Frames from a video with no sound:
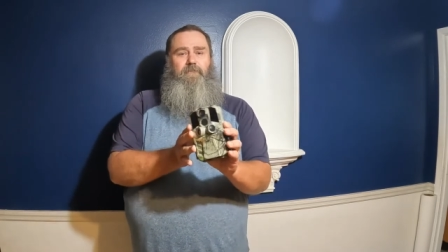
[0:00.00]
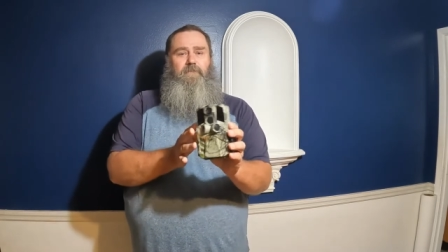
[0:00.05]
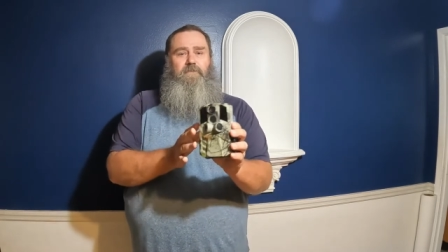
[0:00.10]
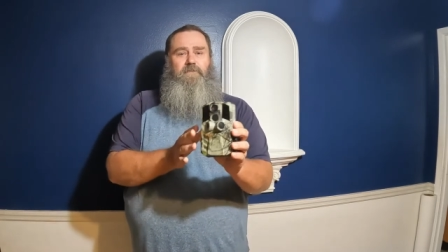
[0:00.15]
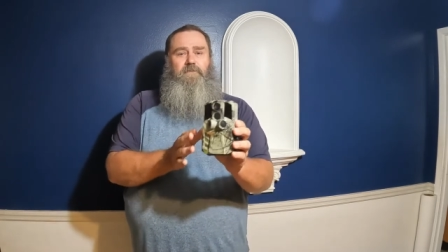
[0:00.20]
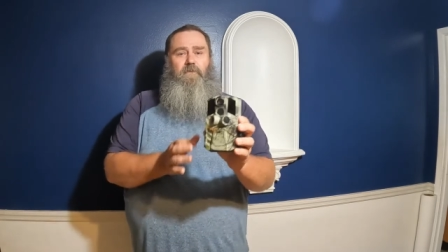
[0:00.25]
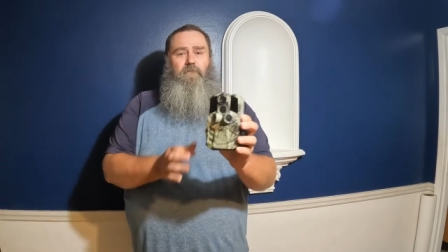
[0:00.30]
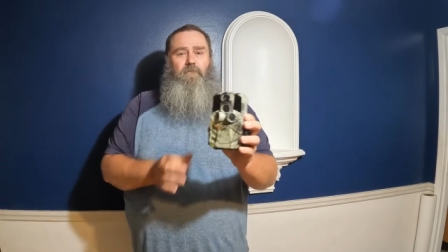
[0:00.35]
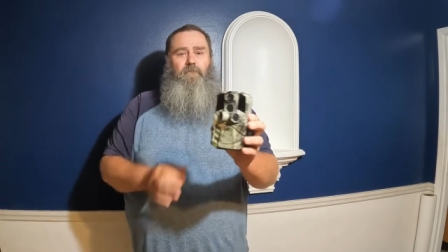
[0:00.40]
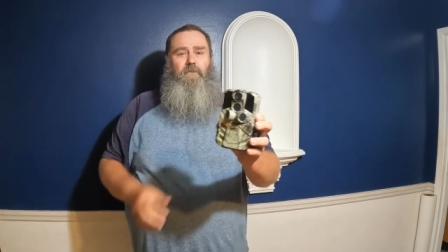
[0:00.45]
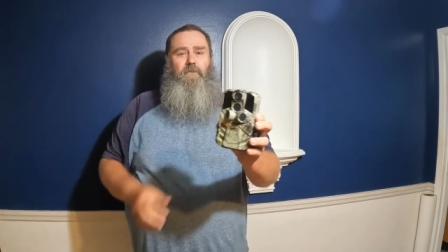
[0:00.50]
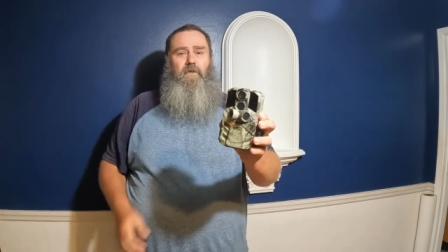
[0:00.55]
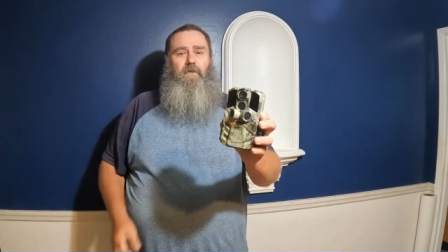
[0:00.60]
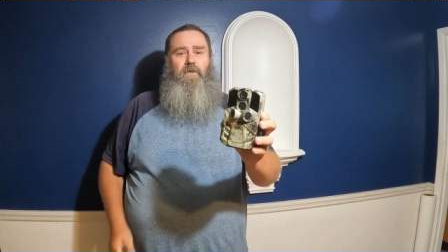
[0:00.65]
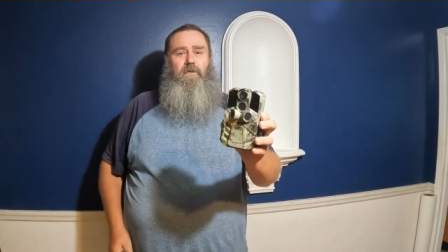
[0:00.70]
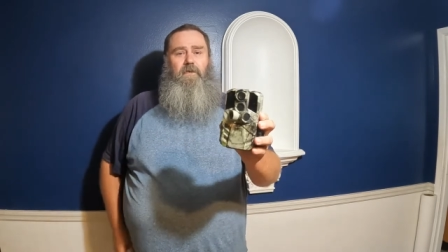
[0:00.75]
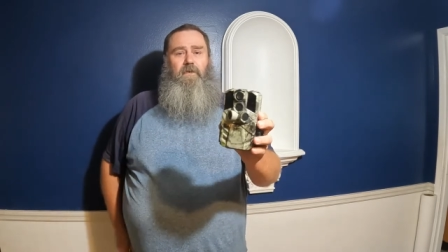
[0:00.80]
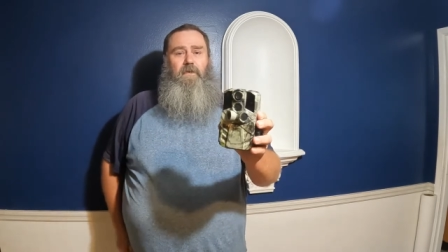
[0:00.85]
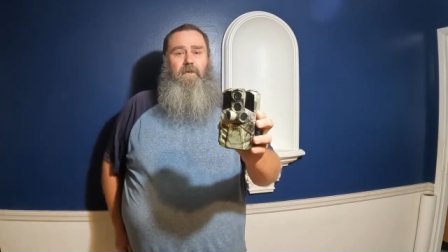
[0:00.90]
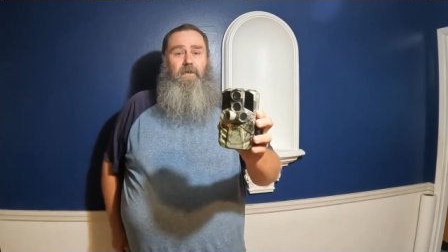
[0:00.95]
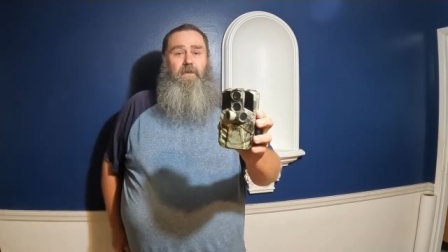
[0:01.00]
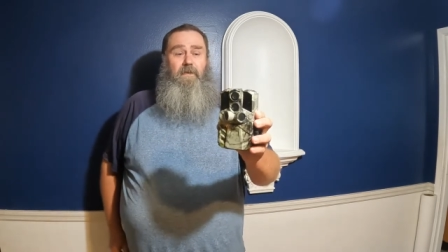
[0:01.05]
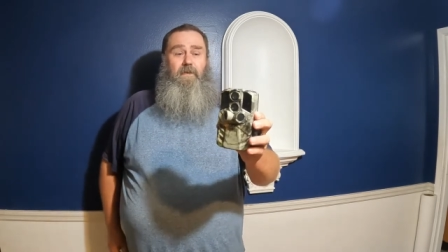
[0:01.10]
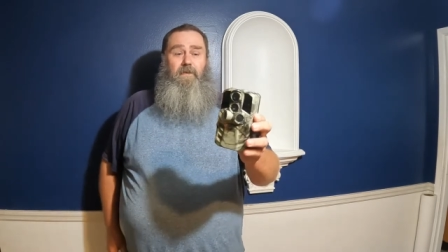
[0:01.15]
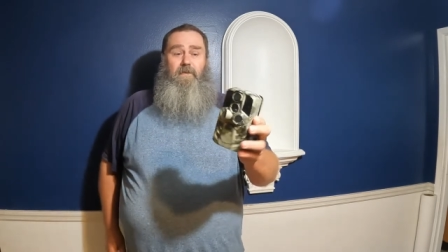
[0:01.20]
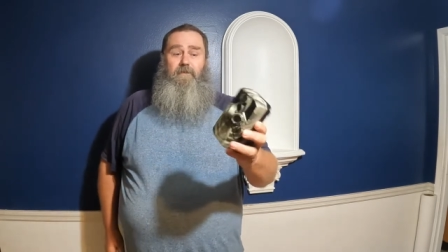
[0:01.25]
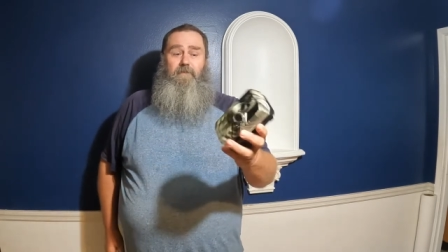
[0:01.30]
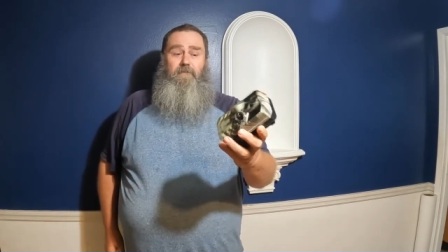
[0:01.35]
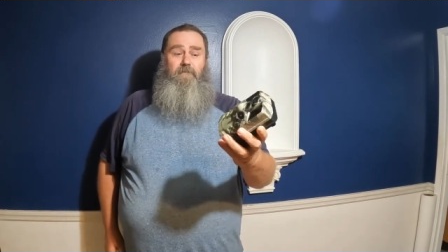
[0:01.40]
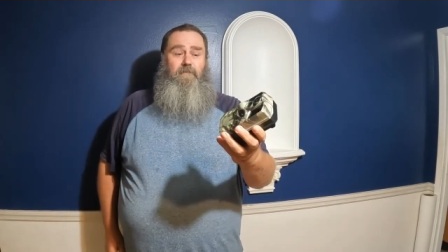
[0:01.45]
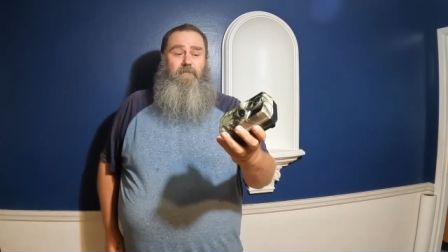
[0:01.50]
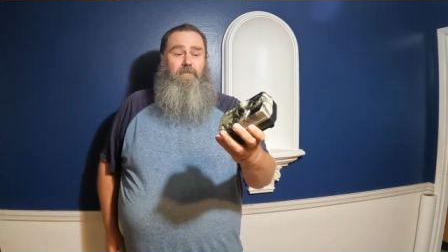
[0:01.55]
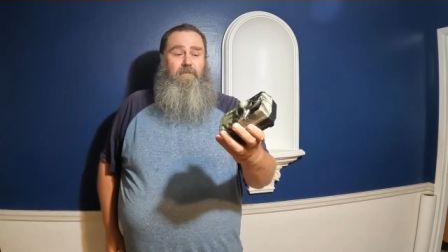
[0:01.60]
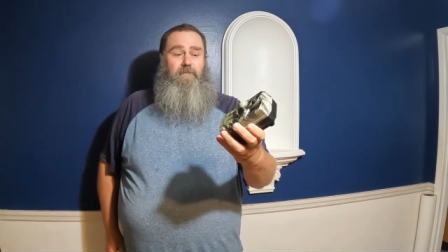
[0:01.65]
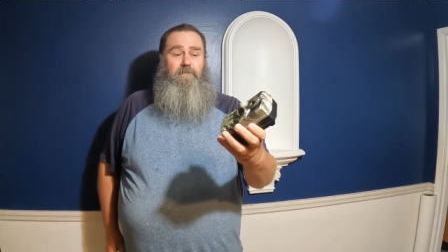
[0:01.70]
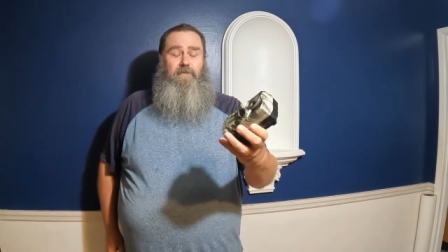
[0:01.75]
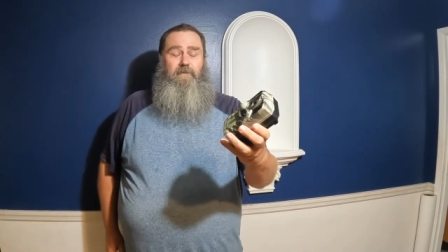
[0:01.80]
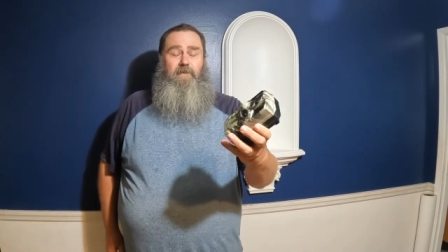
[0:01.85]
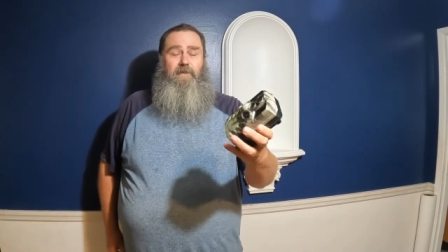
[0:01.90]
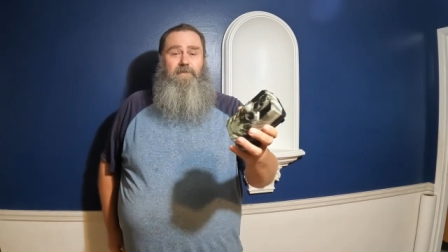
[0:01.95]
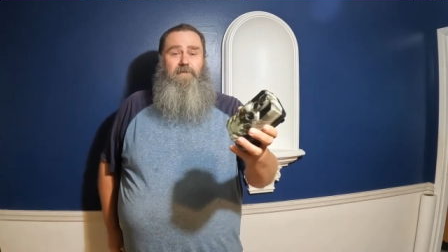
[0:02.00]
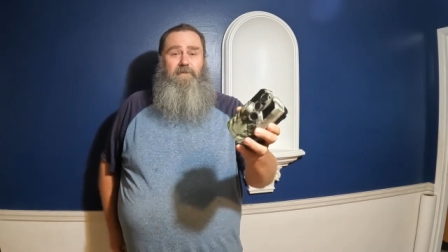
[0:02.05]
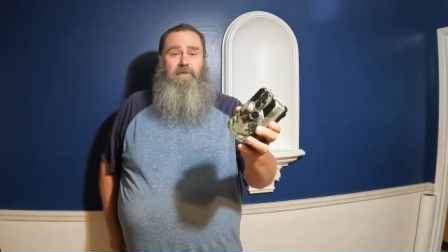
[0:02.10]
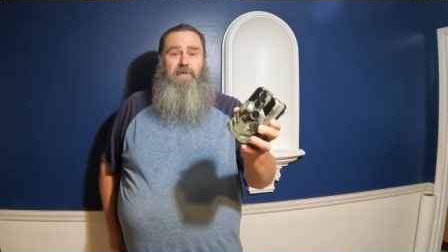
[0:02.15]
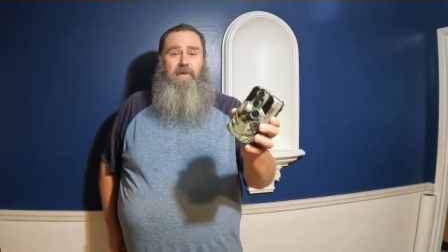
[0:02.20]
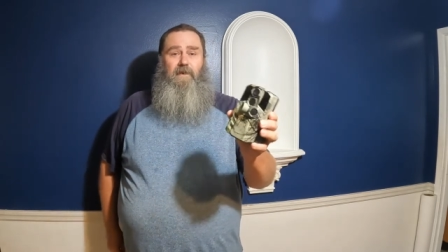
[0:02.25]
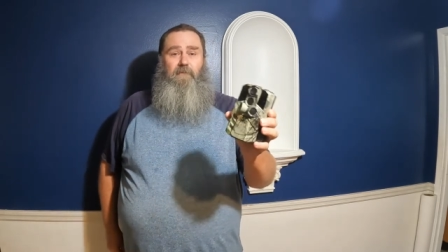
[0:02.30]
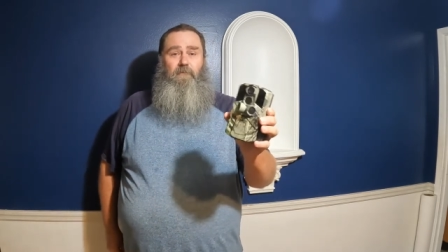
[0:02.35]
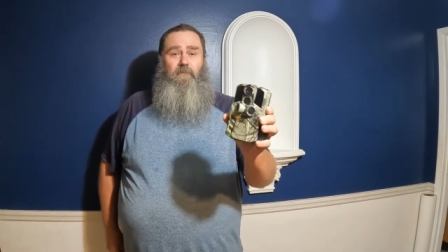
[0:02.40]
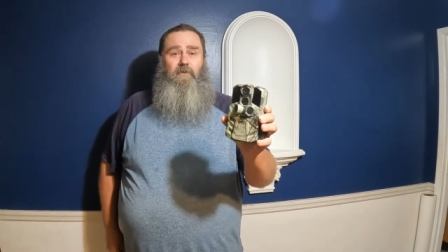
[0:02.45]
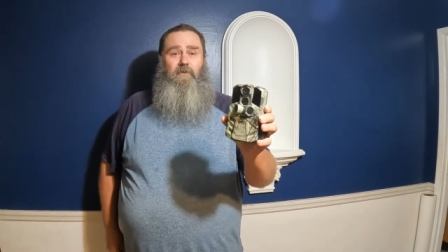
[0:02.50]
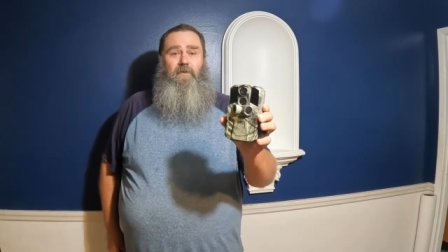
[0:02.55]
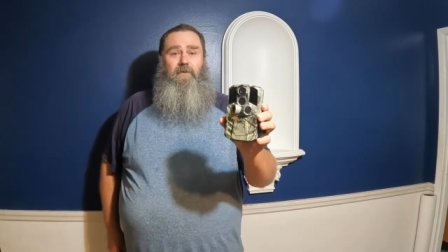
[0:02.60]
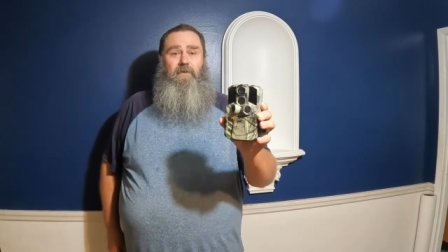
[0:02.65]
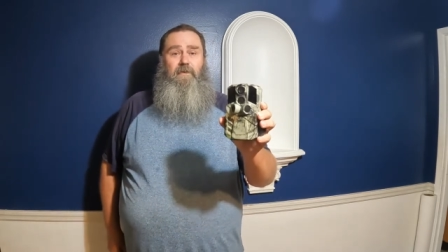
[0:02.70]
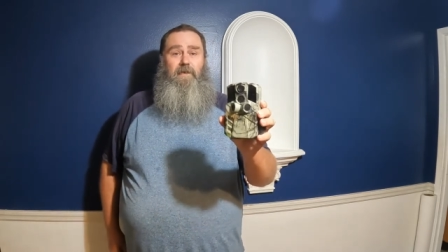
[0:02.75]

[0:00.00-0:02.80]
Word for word: so far, it's a nice camera